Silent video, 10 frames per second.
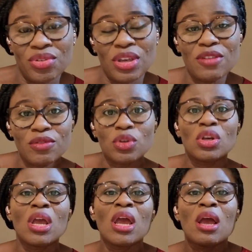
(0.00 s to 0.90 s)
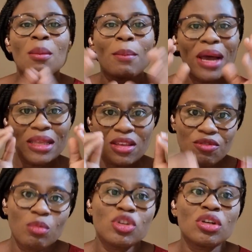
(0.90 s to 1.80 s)
even by the
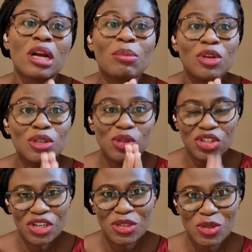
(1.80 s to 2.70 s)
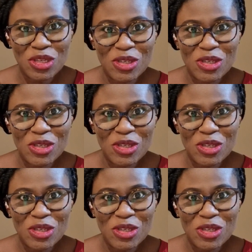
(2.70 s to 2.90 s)
information that I'm going to share today.